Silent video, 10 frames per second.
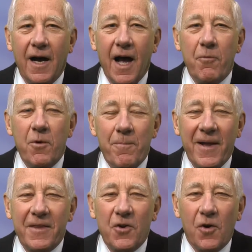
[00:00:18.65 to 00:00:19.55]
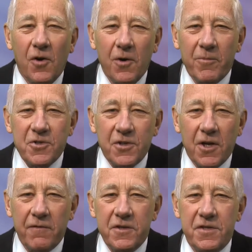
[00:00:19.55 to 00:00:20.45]
I would bet that almost
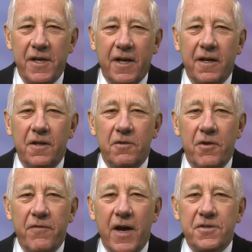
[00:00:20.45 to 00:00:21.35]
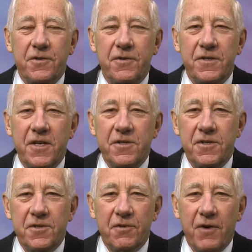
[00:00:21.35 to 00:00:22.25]
all of us think that
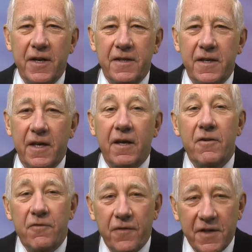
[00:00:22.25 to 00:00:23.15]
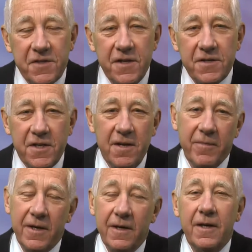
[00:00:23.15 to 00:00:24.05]
revascularization is the right thing. Fix the
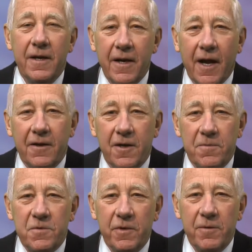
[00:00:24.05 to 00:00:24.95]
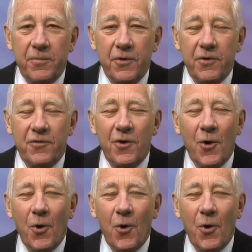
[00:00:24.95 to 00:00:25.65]
ischemia and outcomes will improve.